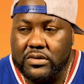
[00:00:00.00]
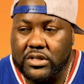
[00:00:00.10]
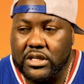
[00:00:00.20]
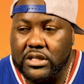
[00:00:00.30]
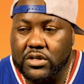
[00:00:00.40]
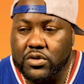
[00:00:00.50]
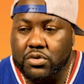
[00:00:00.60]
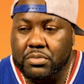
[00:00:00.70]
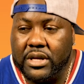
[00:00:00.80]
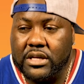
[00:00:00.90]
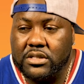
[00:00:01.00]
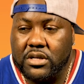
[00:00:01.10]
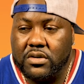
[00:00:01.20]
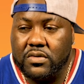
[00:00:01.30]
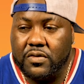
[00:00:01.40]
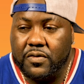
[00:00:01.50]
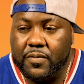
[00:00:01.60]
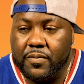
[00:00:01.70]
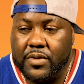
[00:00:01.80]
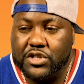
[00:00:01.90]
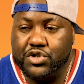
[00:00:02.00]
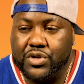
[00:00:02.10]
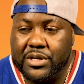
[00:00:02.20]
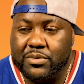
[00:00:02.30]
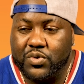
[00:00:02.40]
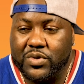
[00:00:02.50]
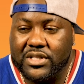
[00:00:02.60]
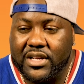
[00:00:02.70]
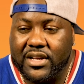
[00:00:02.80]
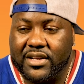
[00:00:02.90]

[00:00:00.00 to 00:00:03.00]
it's a good dude, man. So his dreams was,